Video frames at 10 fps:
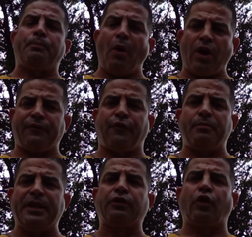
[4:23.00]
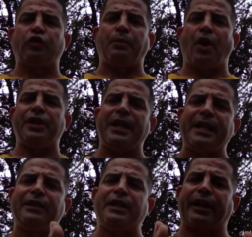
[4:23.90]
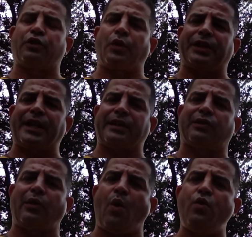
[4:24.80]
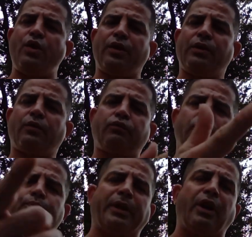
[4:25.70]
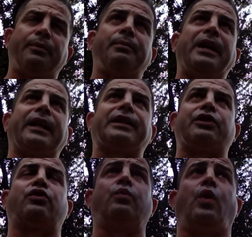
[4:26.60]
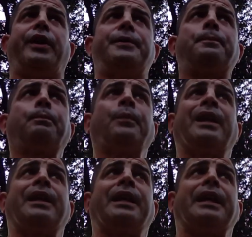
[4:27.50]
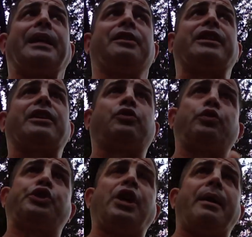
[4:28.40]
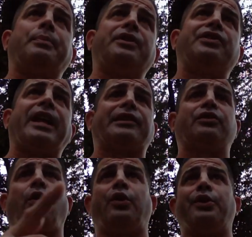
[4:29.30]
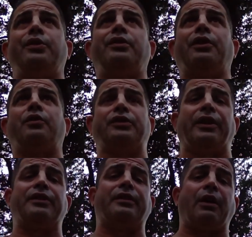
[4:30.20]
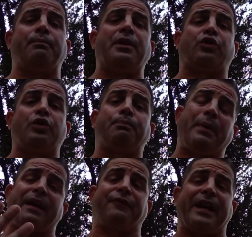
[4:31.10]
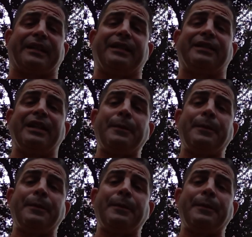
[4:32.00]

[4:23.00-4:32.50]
party for me. He throws a party. He's next door to Kesto. Big up the man at Kesto One. Kesto's shop is next door to, you know, they're so the fact is,